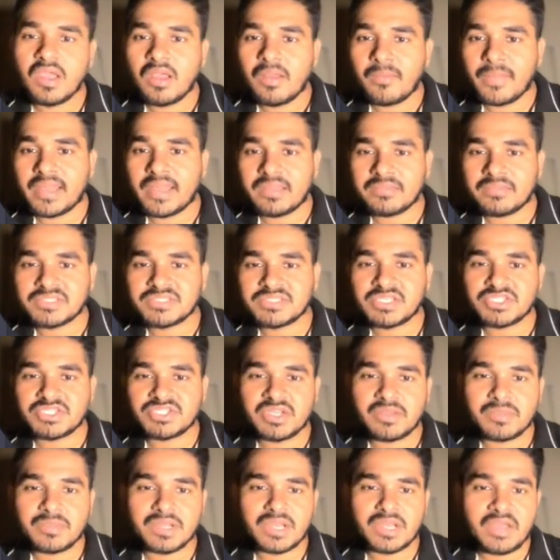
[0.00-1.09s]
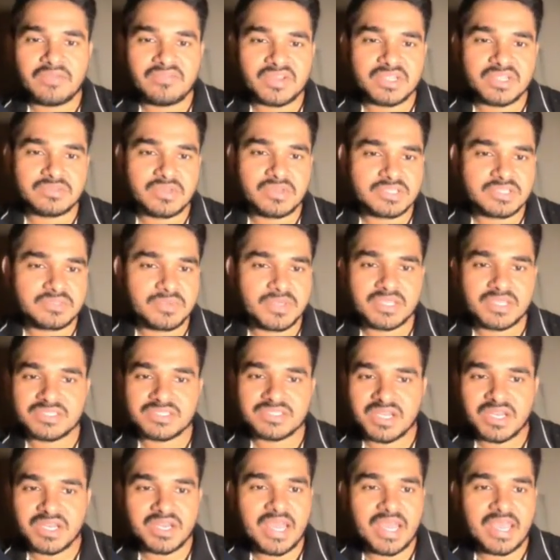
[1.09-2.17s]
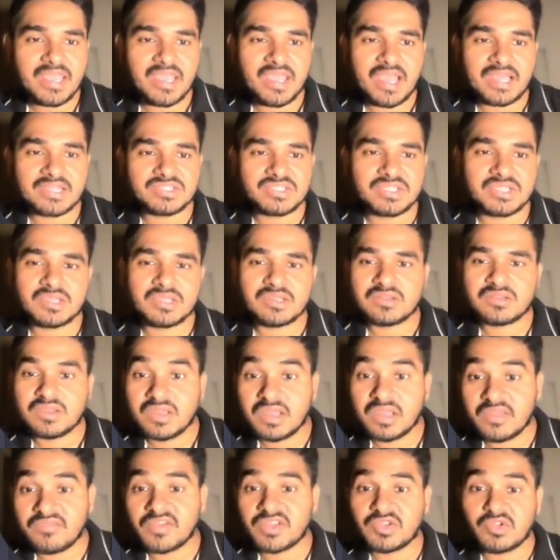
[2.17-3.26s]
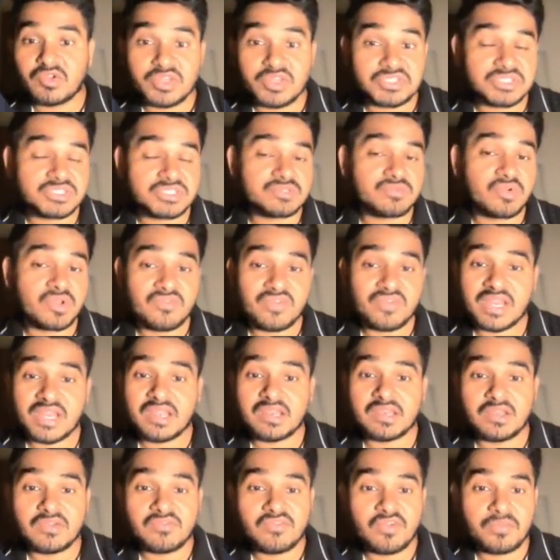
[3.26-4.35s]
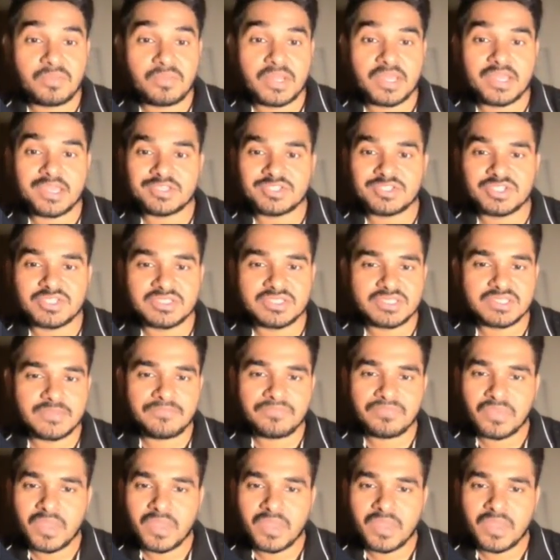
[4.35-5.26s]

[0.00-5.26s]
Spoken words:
My name is Yash and I'm graphic design experience in eye-catching and effective designs for a variety of applications.